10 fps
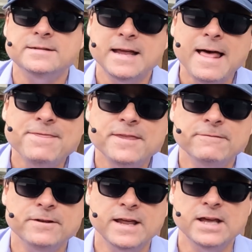Death
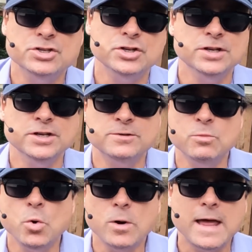divination is
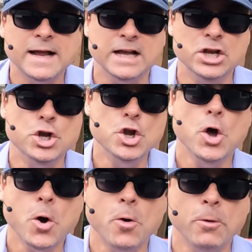more like a
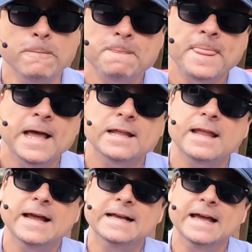no,
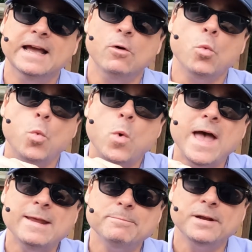like a
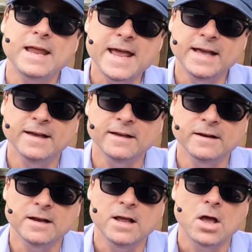wet blanket
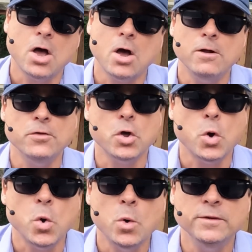on the
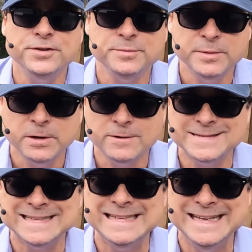Holy
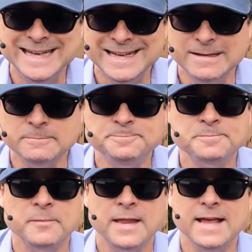Spirit's leading.
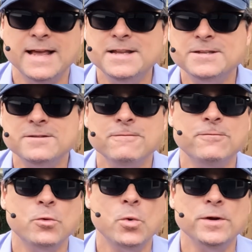It's the
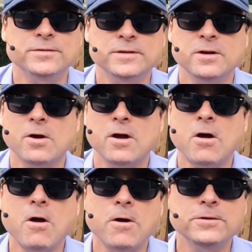voice in our
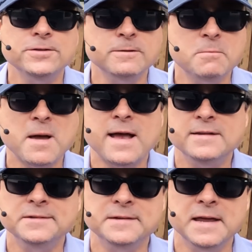hearts and
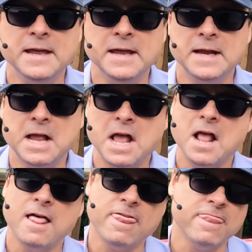minds saying,
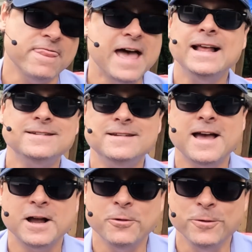that's
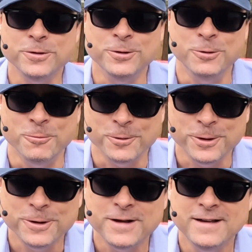not going to
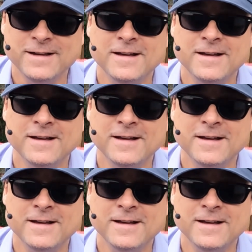work.